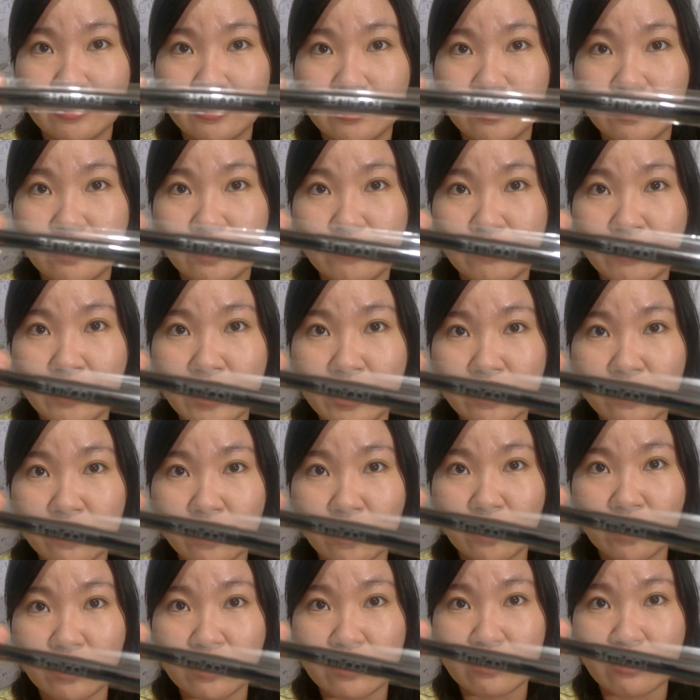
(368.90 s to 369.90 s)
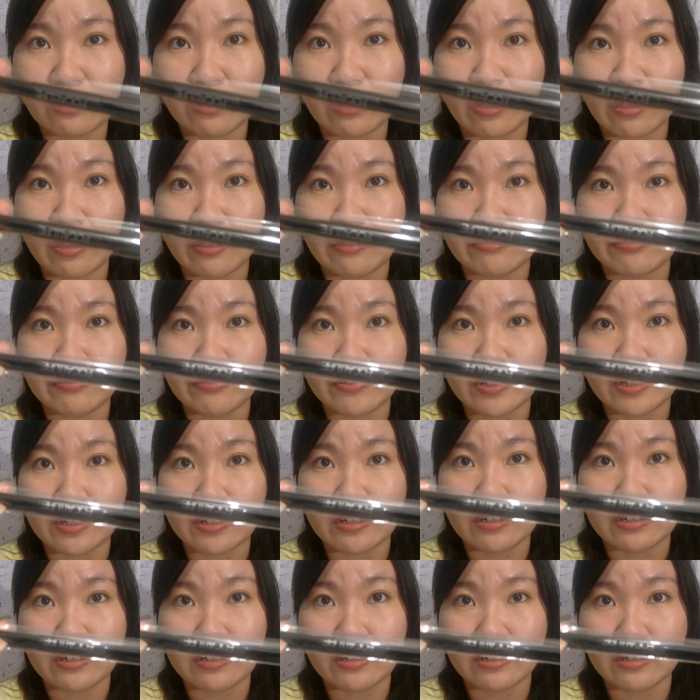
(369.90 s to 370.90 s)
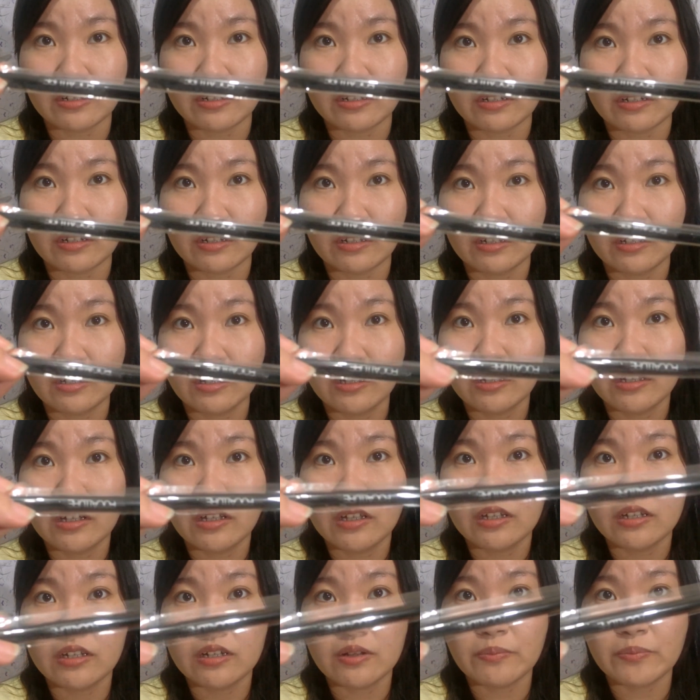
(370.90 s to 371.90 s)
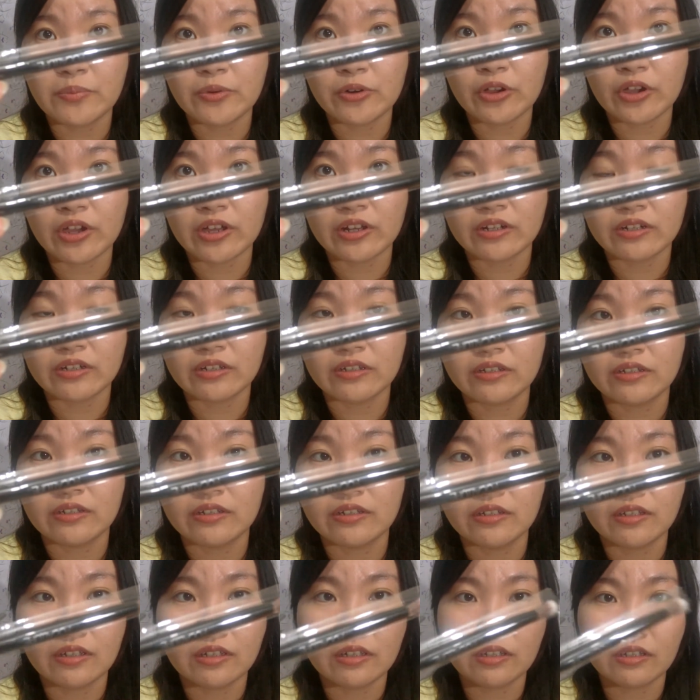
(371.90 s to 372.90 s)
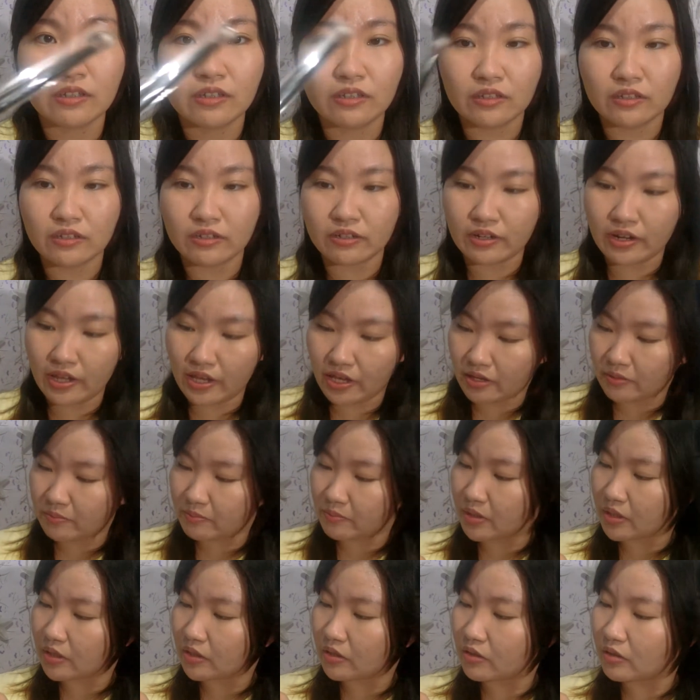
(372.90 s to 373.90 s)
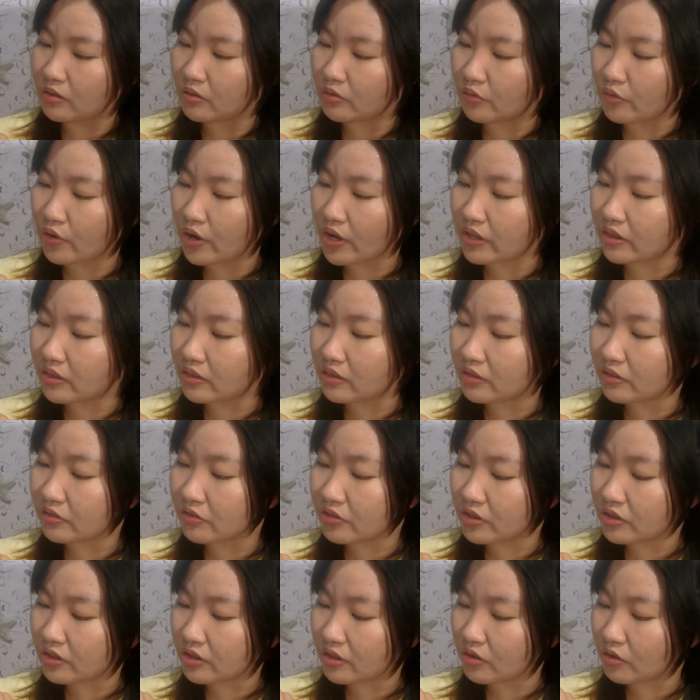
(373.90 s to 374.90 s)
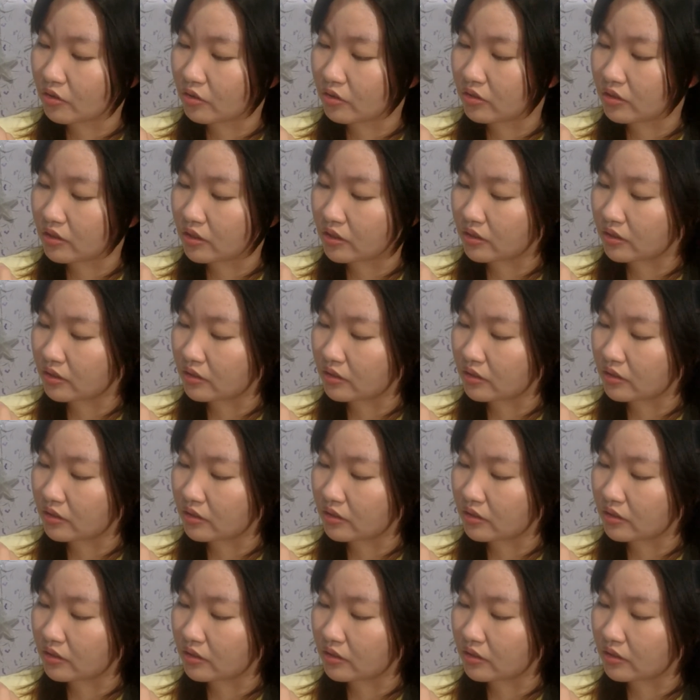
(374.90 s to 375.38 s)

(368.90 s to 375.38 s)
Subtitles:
The brush also have the brand name written on it.